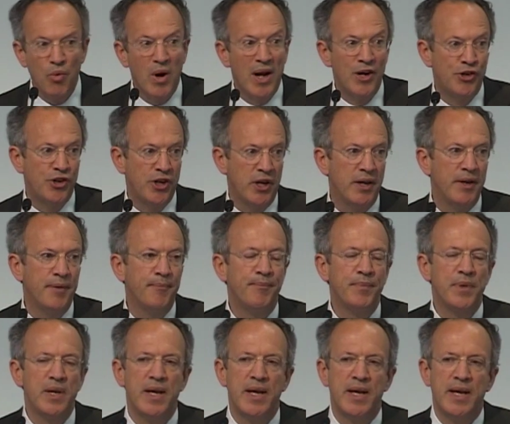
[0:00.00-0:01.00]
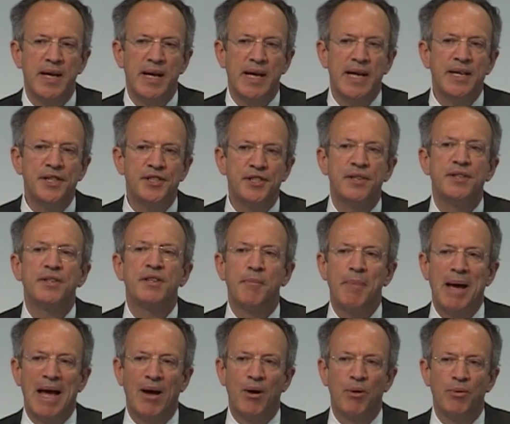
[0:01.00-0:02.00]
Russia, isn't
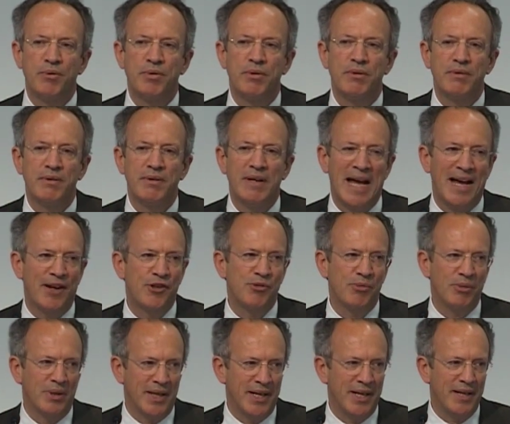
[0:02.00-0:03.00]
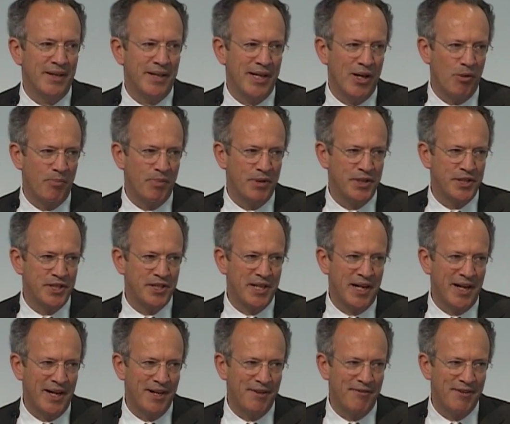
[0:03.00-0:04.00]
about actually the Open
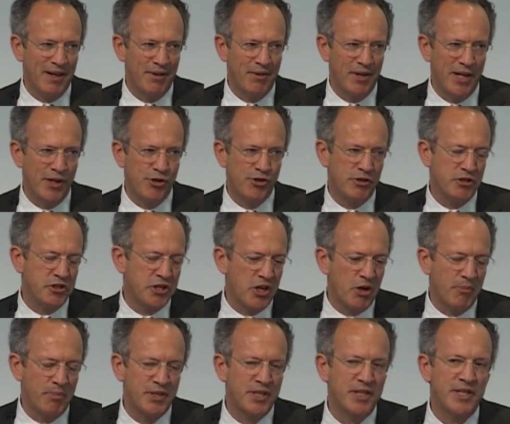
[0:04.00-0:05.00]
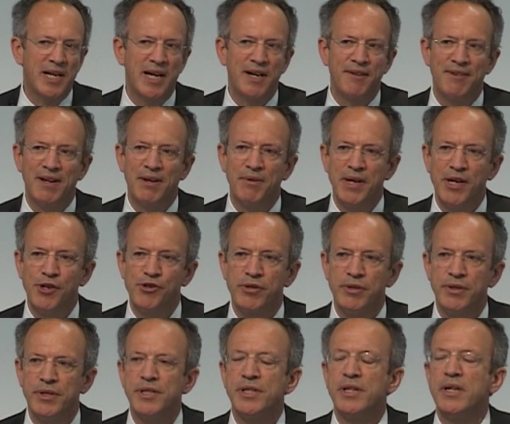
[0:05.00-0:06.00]
Society Foundations. The Open Society
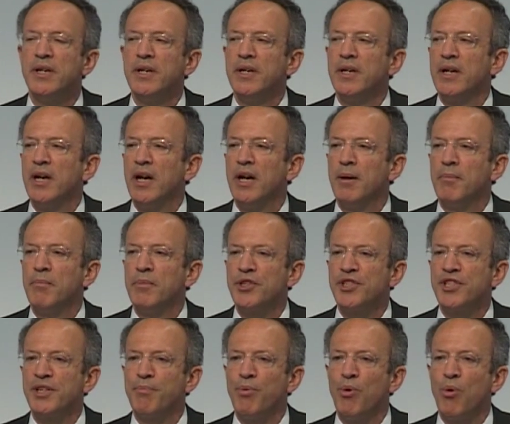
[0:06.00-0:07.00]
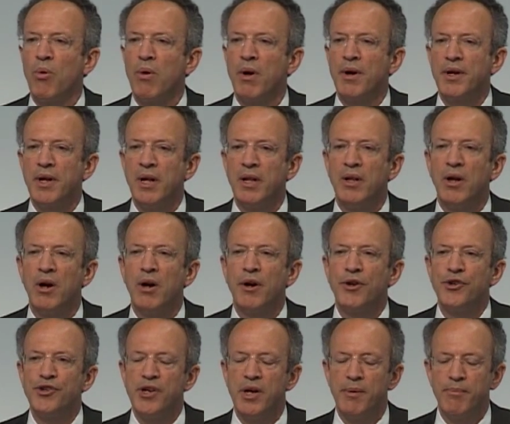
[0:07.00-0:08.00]
Foundations support a
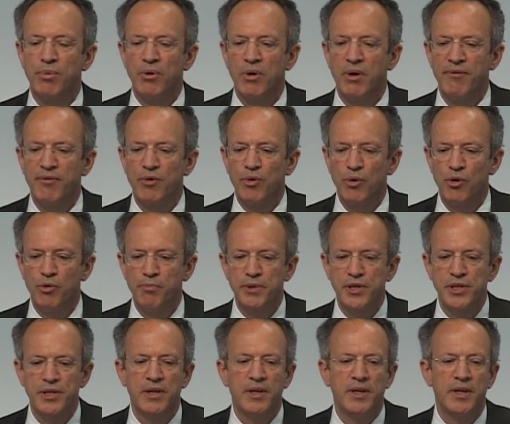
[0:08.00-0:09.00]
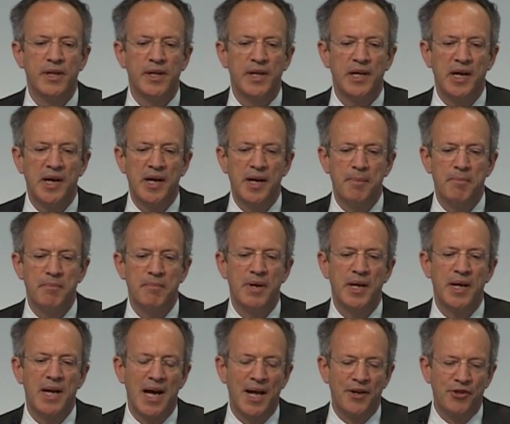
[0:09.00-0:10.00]
large number of groups,
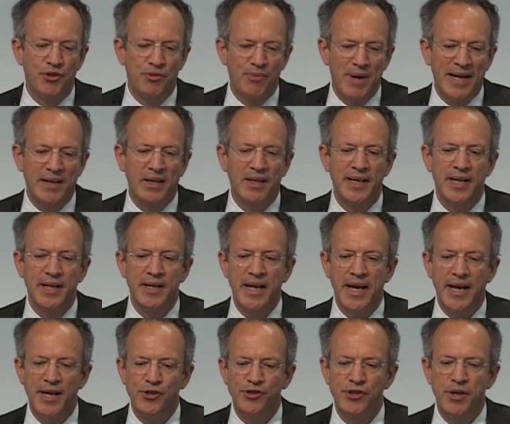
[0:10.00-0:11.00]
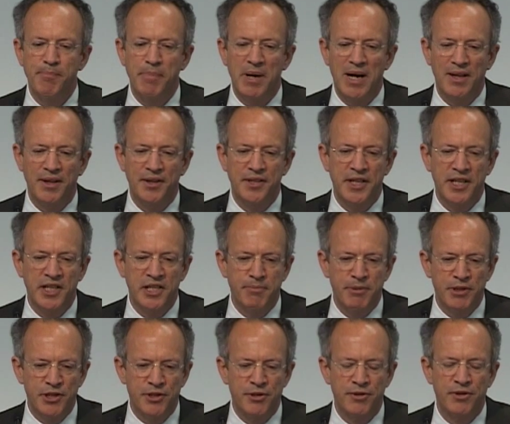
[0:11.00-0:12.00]
not directly engaged in politics,
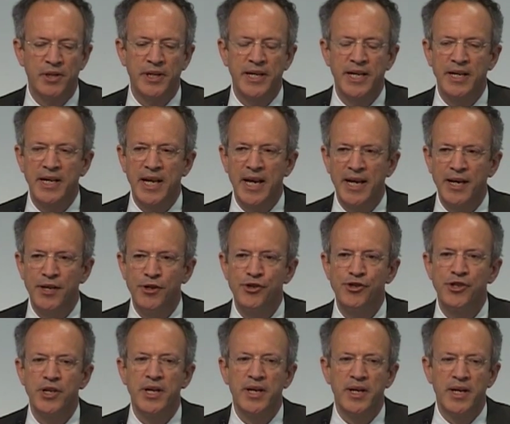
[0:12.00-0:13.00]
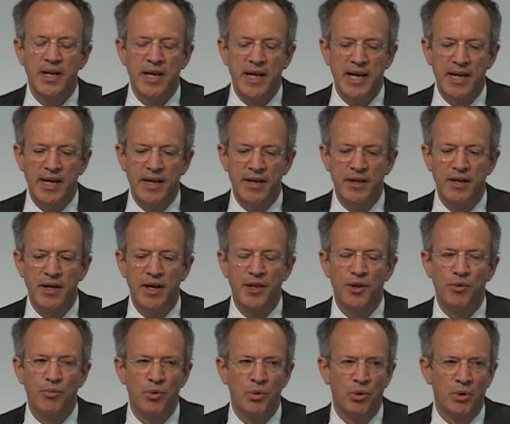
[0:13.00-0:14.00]
but certainly engaged in
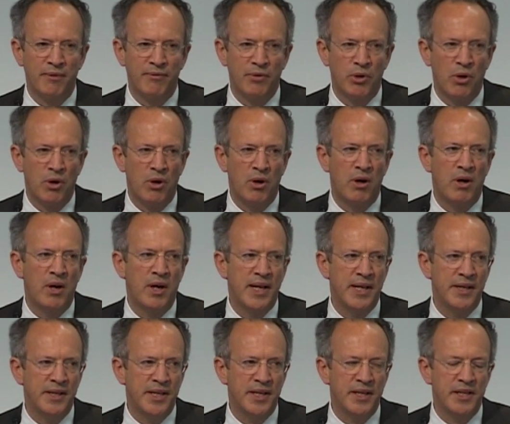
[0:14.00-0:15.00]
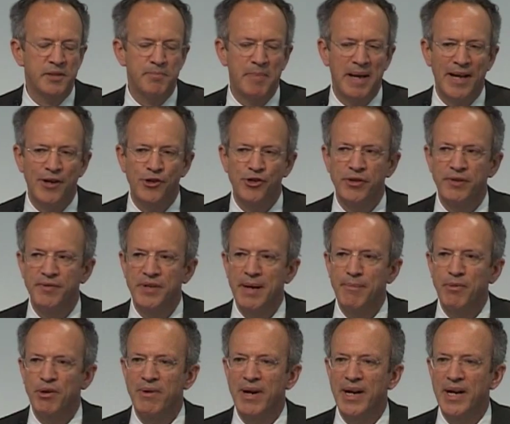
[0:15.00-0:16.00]
the rule of law, in the expansion of
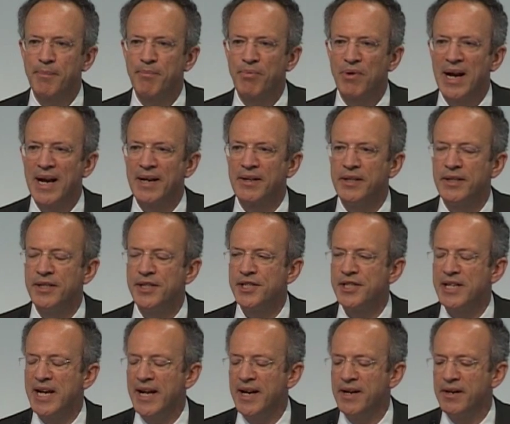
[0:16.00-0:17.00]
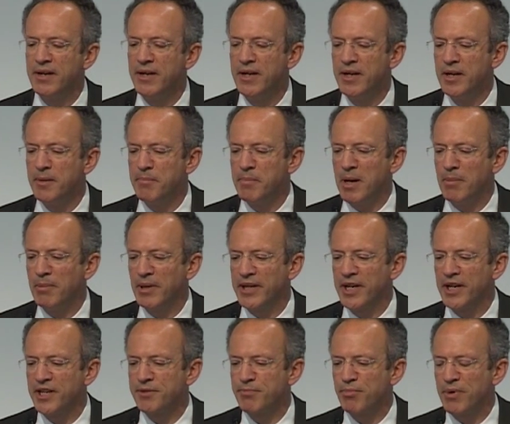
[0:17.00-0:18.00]
democratic practice and public
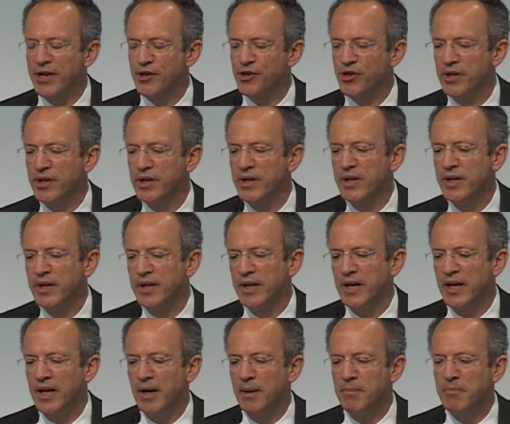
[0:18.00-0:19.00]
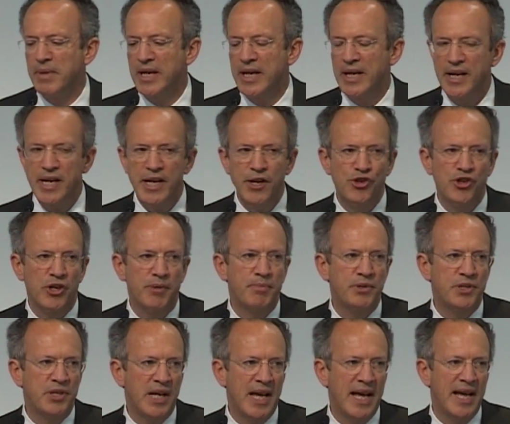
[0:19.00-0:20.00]
expression in
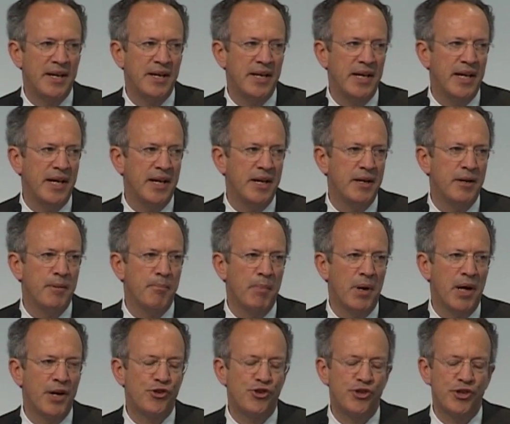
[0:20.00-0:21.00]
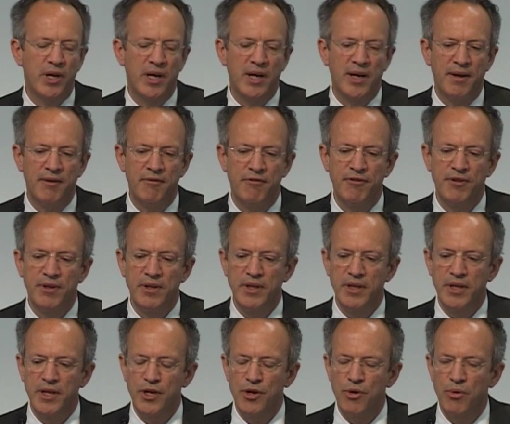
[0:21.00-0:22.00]
Egypt and in much of
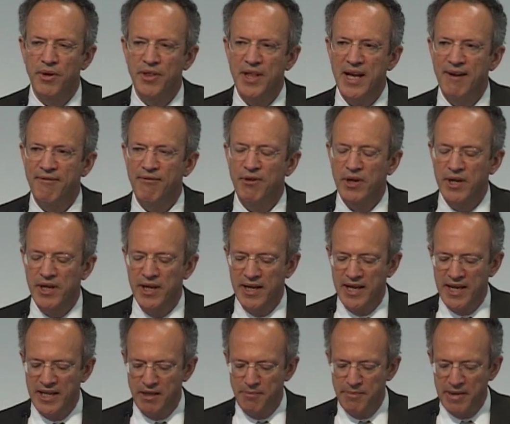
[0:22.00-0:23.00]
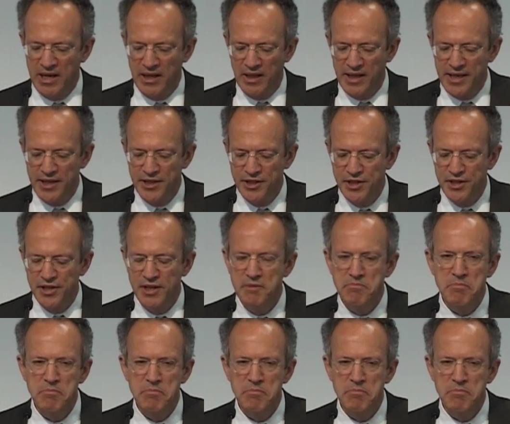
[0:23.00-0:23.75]
North Africa and the Middle East.